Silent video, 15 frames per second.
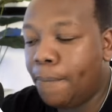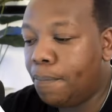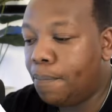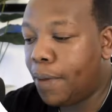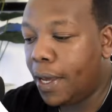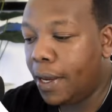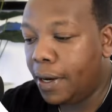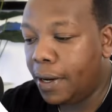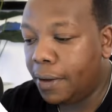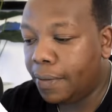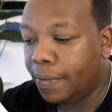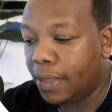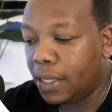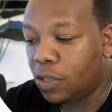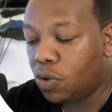paid.
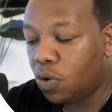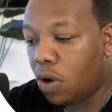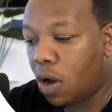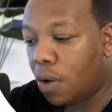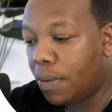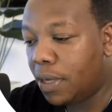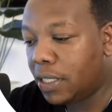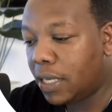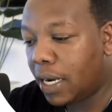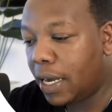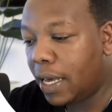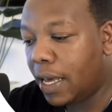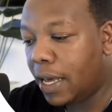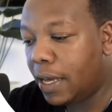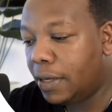So how much can
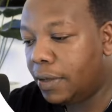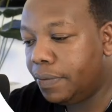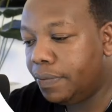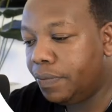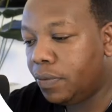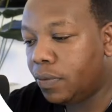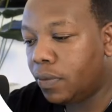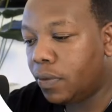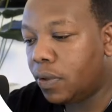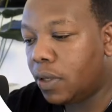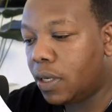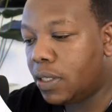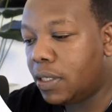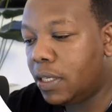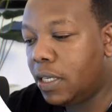I earn? You
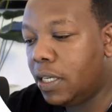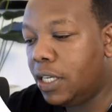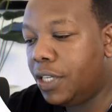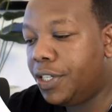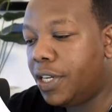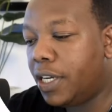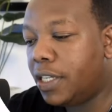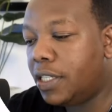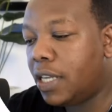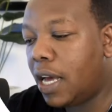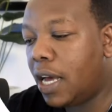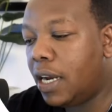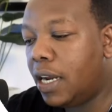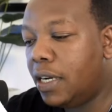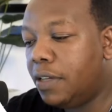can see each test
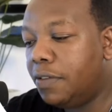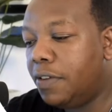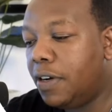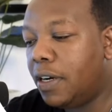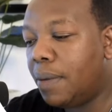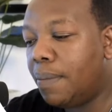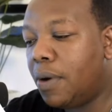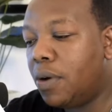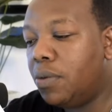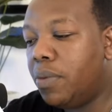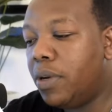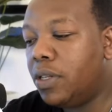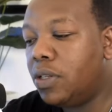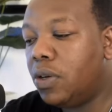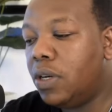earn a different amount
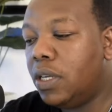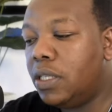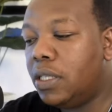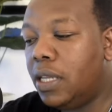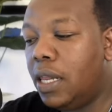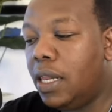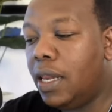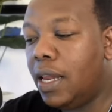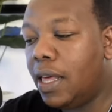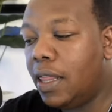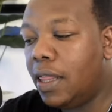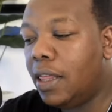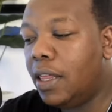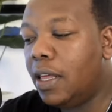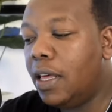based on its
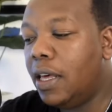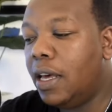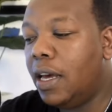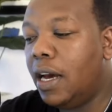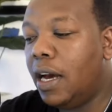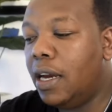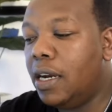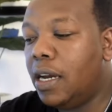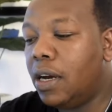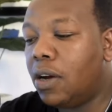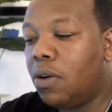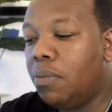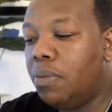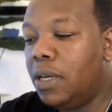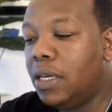length and
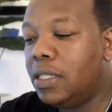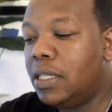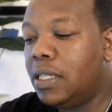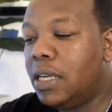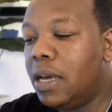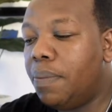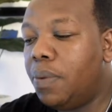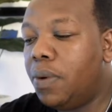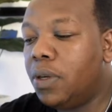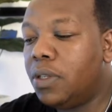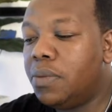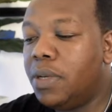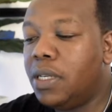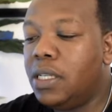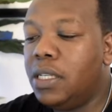complexity,
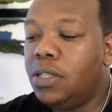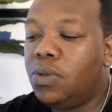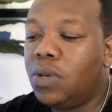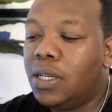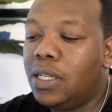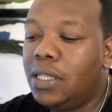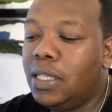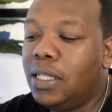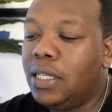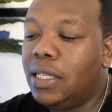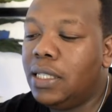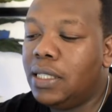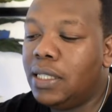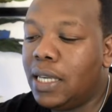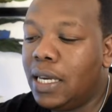approximately 20
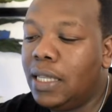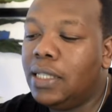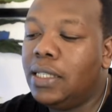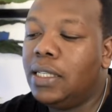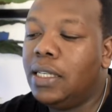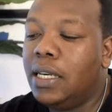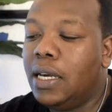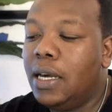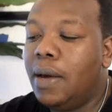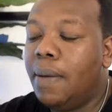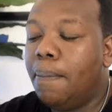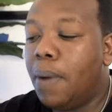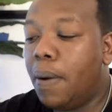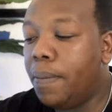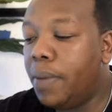cents
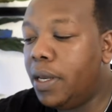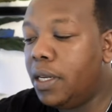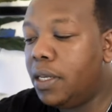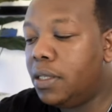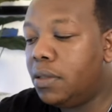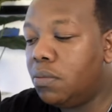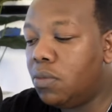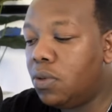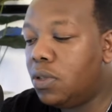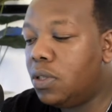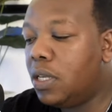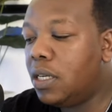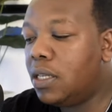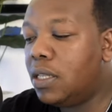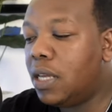per minute. Most
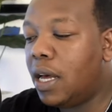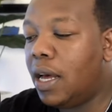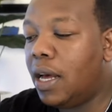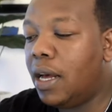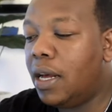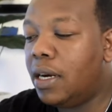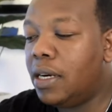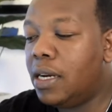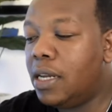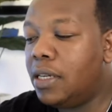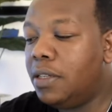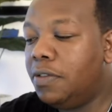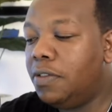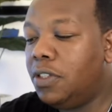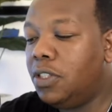tests are
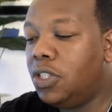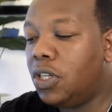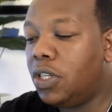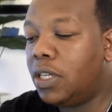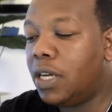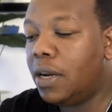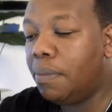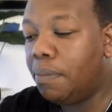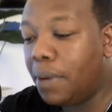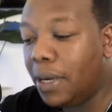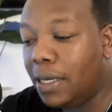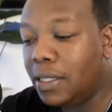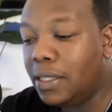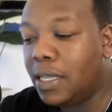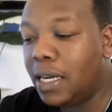relatively short and
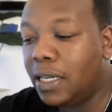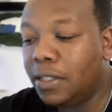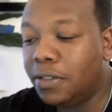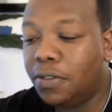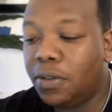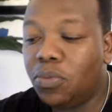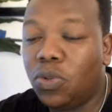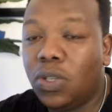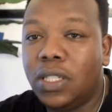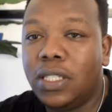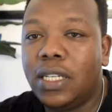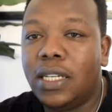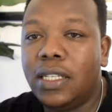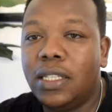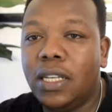pays, that is from 20
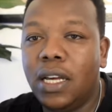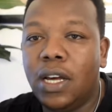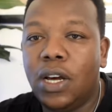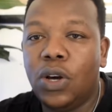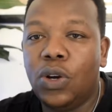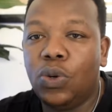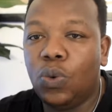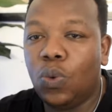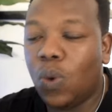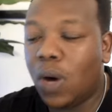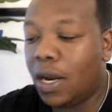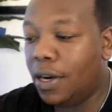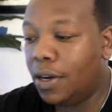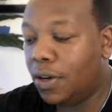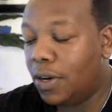cents to
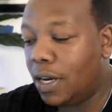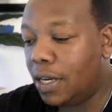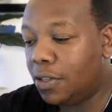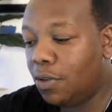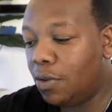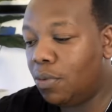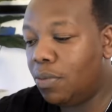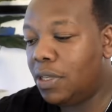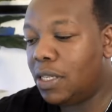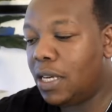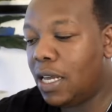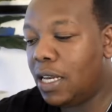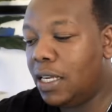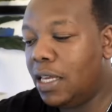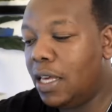$1. So
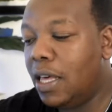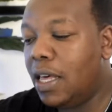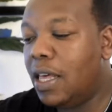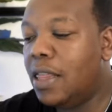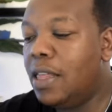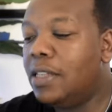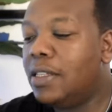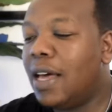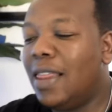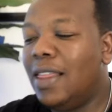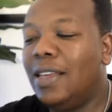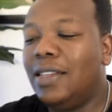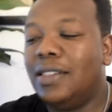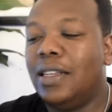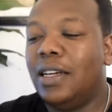basically, these are
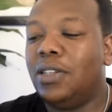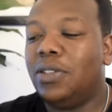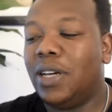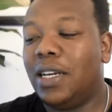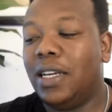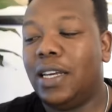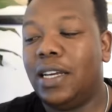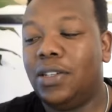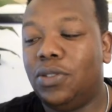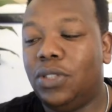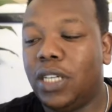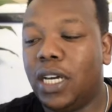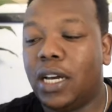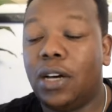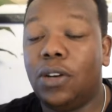things that you can get to
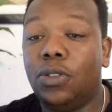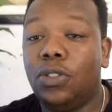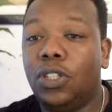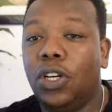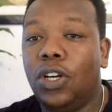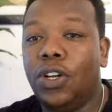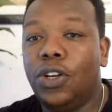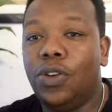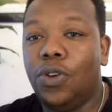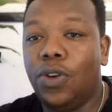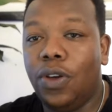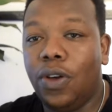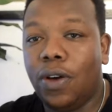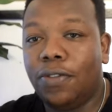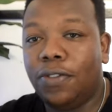check out
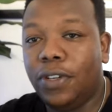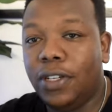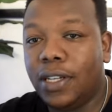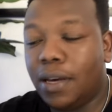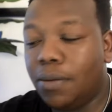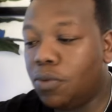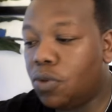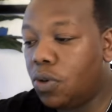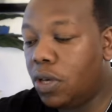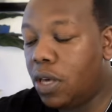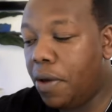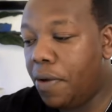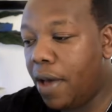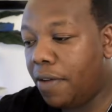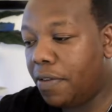during your free time. So
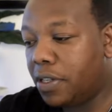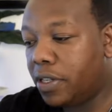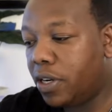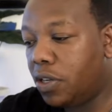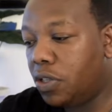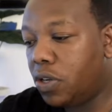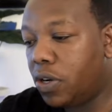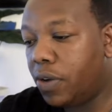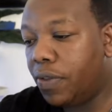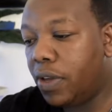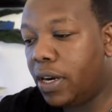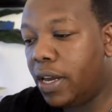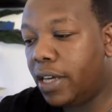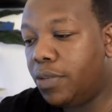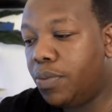here you have a screenshot of the
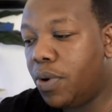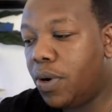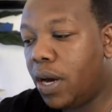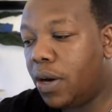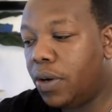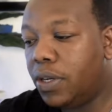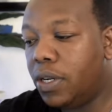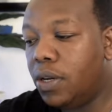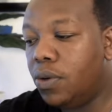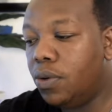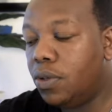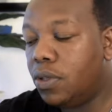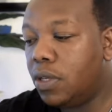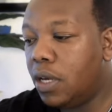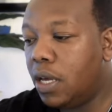dashboard, how it
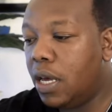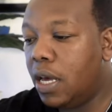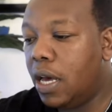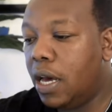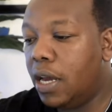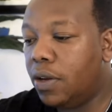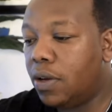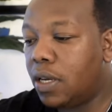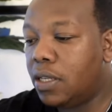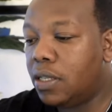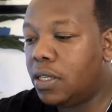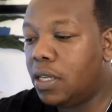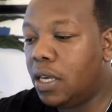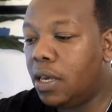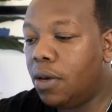looks, and you can
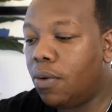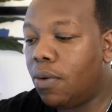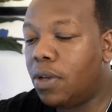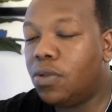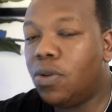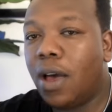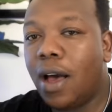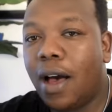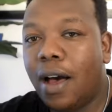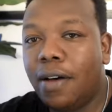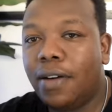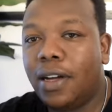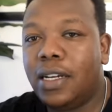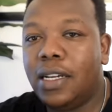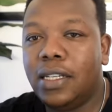see once you
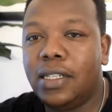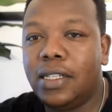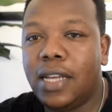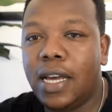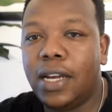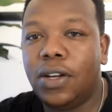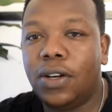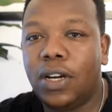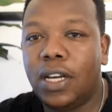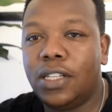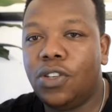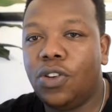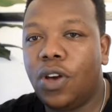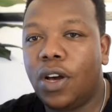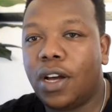have at least $10
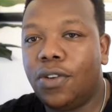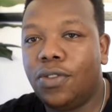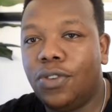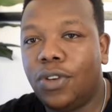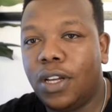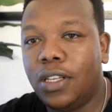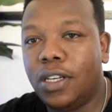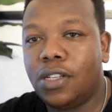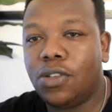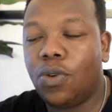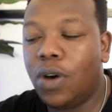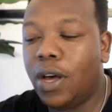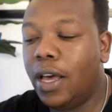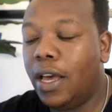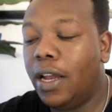in your account, you can just
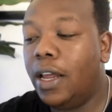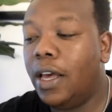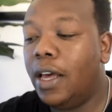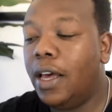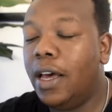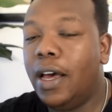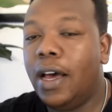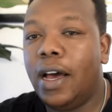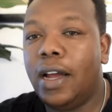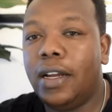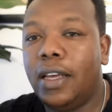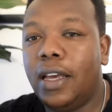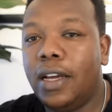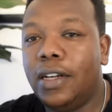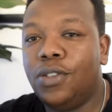go ahead
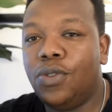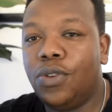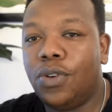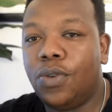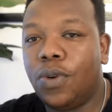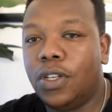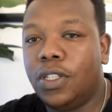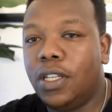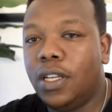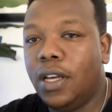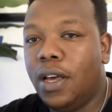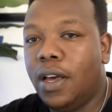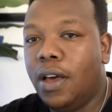and get to request